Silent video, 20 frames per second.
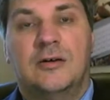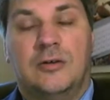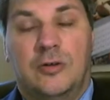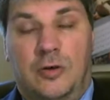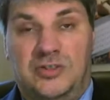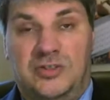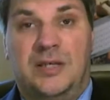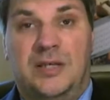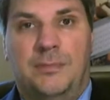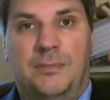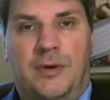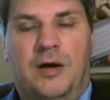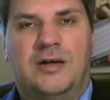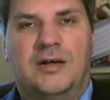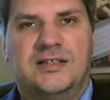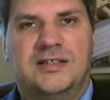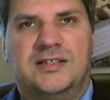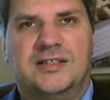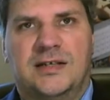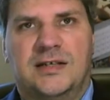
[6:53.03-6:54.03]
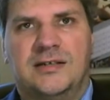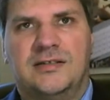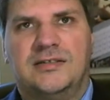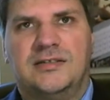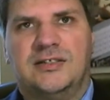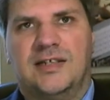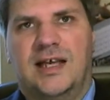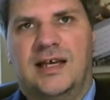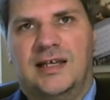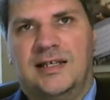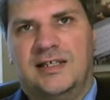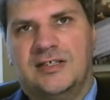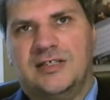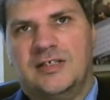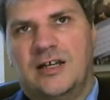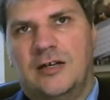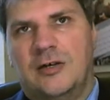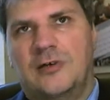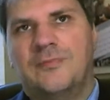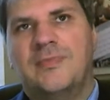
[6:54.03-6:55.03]
content marketing today.
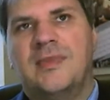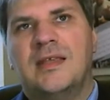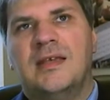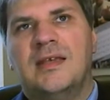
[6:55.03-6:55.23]
So